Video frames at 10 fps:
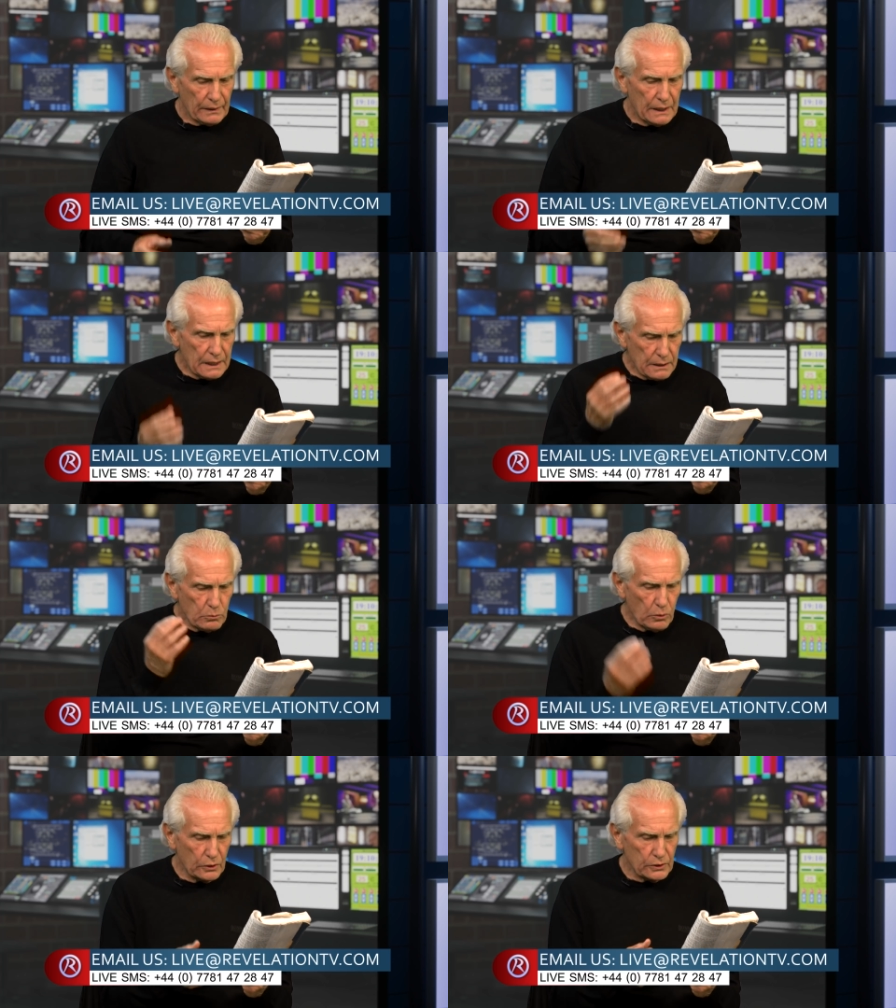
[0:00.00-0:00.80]
He
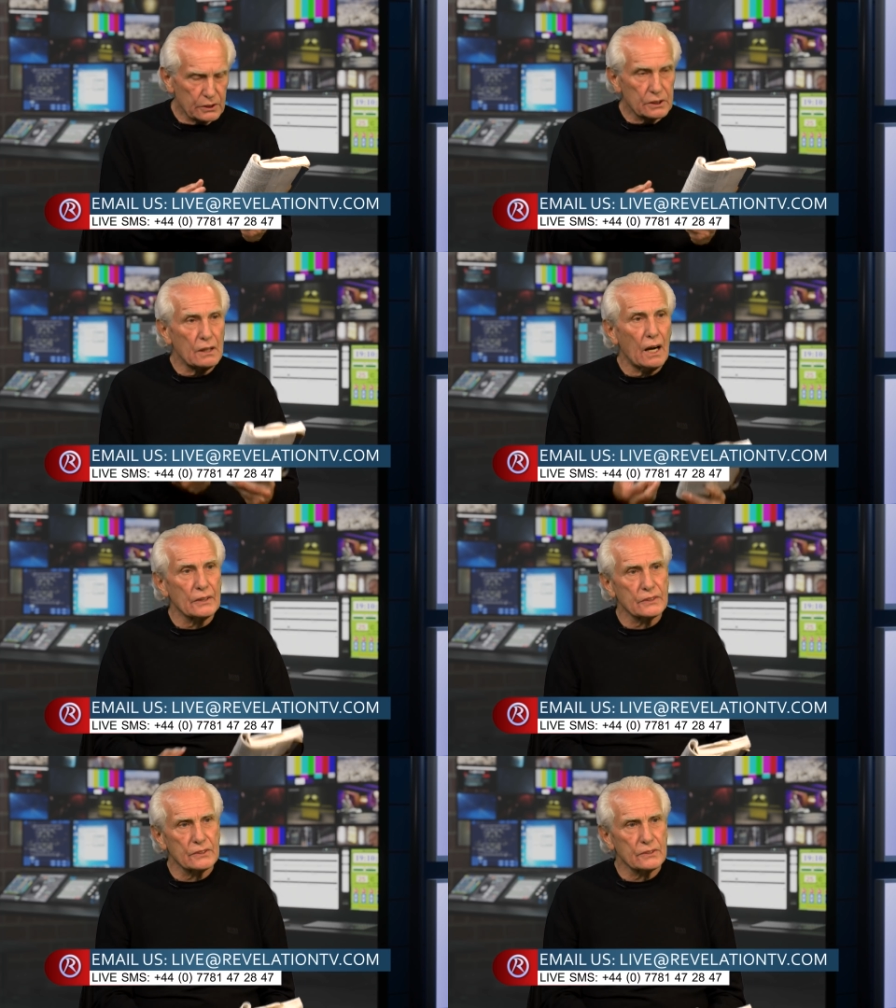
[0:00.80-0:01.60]
wants
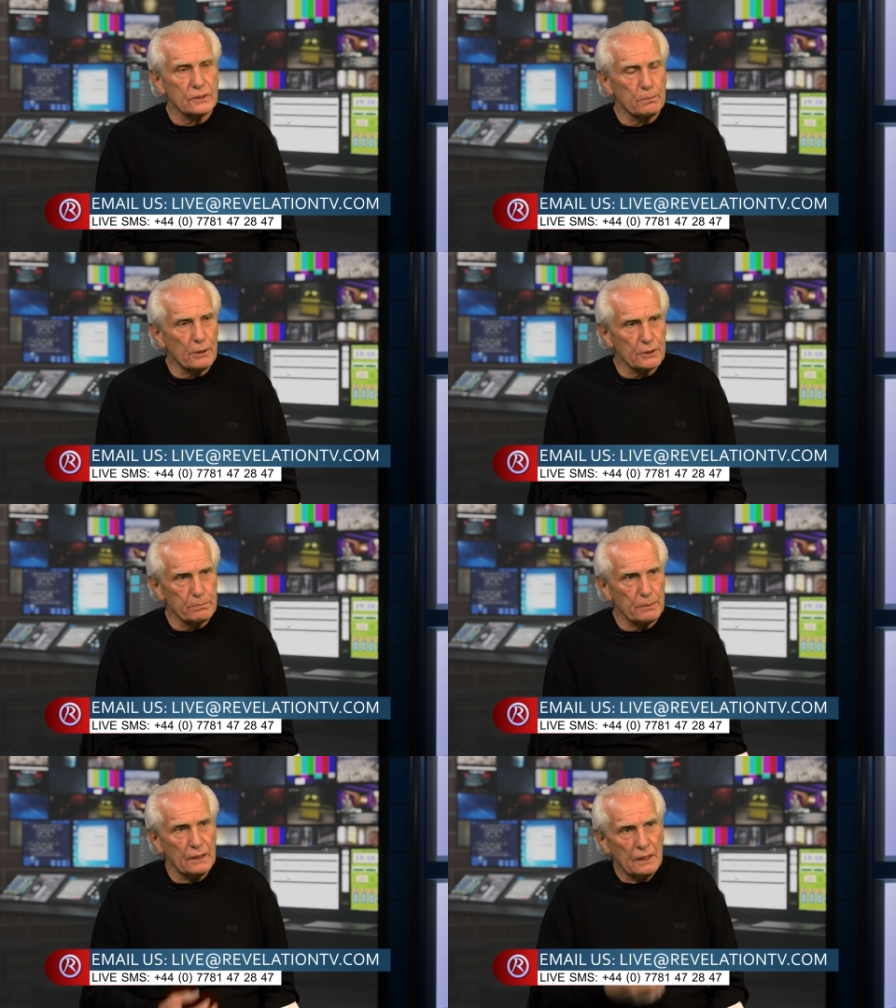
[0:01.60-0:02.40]
us to
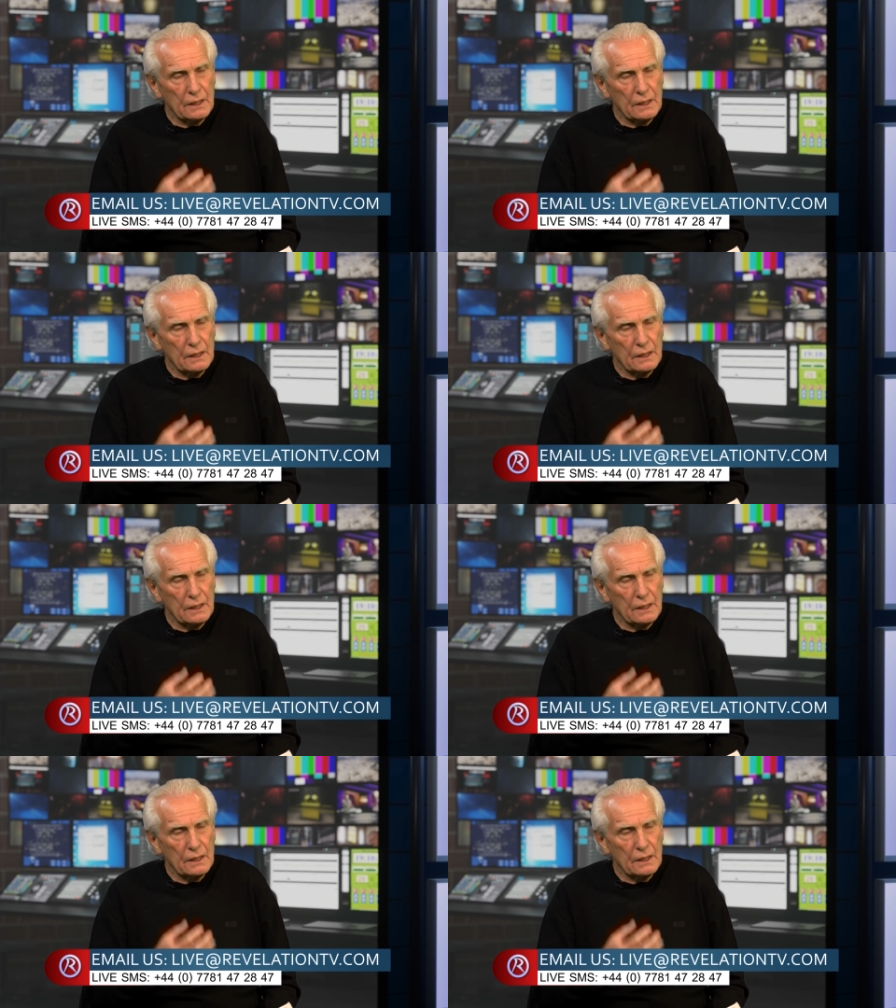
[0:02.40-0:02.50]
prosper